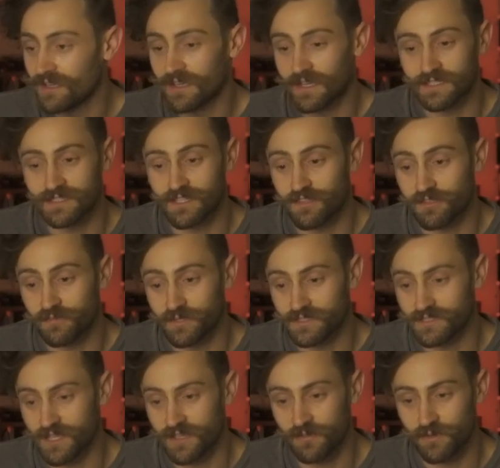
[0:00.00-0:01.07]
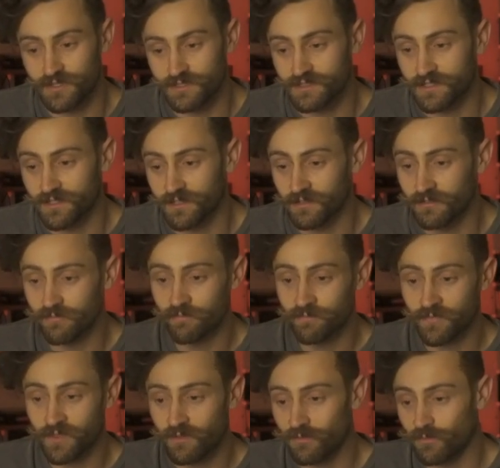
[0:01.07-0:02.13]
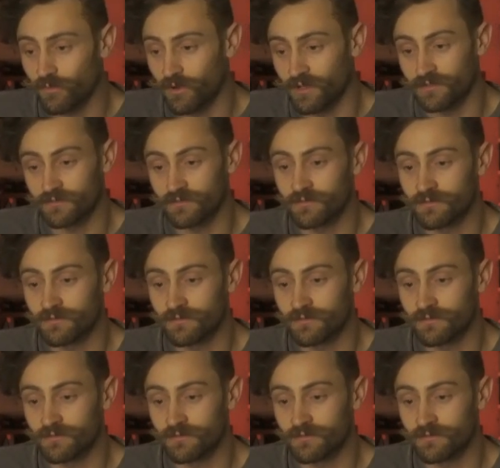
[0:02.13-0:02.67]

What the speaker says: I see 3 takeaways here. 1,